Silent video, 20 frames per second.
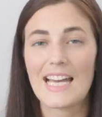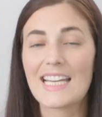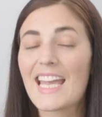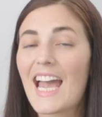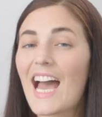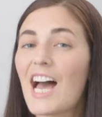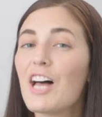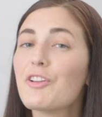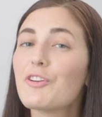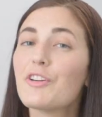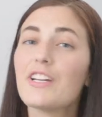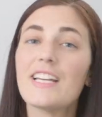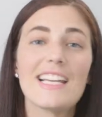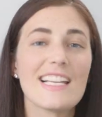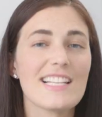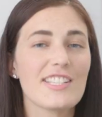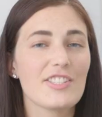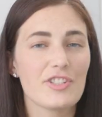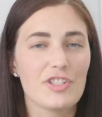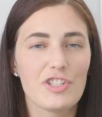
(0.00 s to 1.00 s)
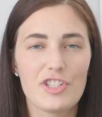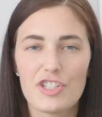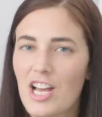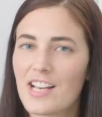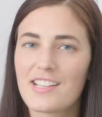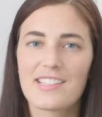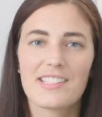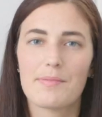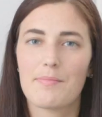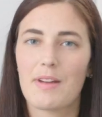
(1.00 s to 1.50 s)
A calorie is
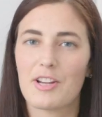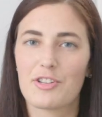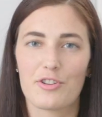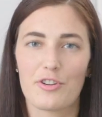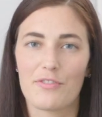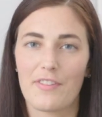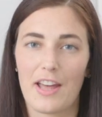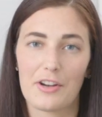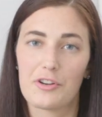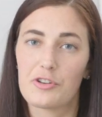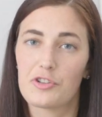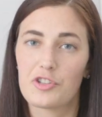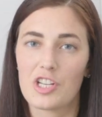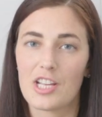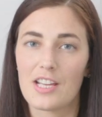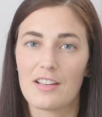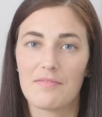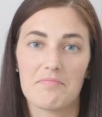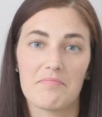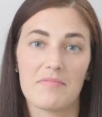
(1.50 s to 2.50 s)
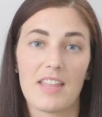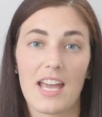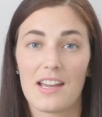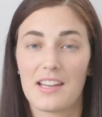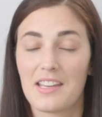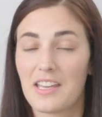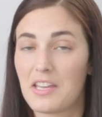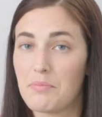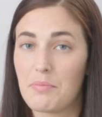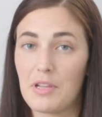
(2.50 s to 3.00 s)
just a measure of energy
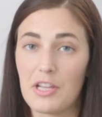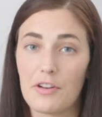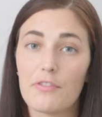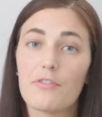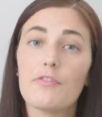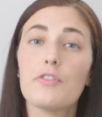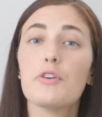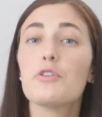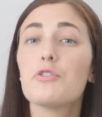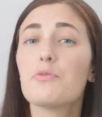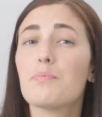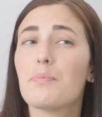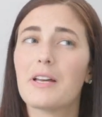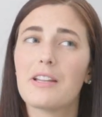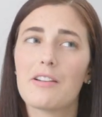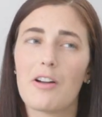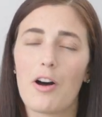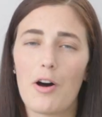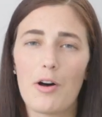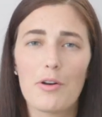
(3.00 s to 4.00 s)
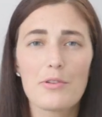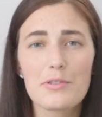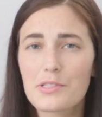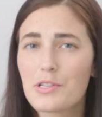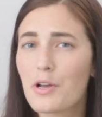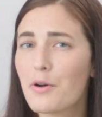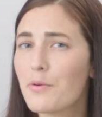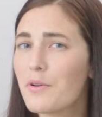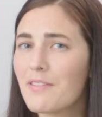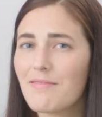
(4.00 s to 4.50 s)
that can be in food, but
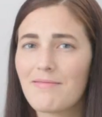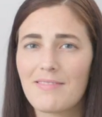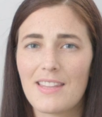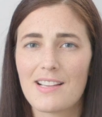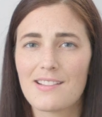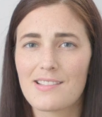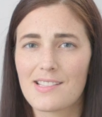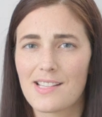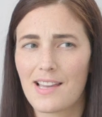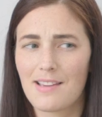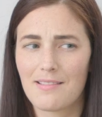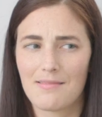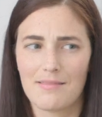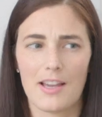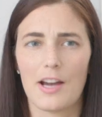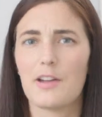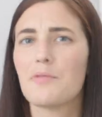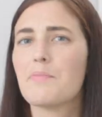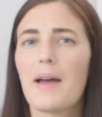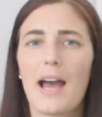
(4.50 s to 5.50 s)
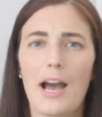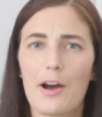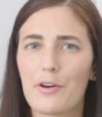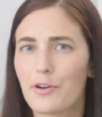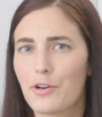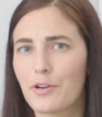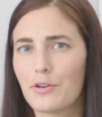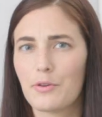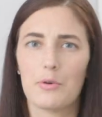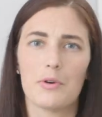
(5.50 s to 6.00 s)
also in things like
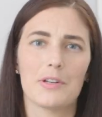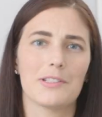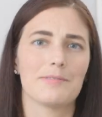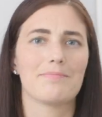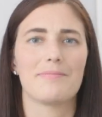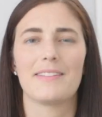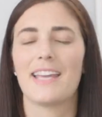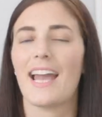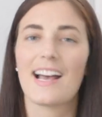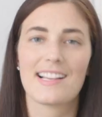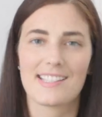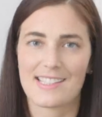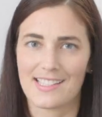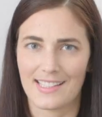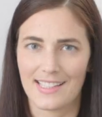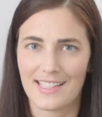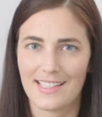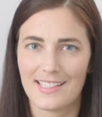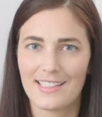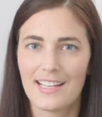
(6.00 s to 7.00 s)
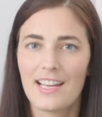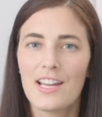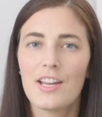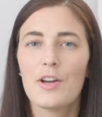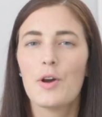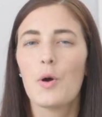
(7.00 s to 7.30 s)
gunpowder or gasoline.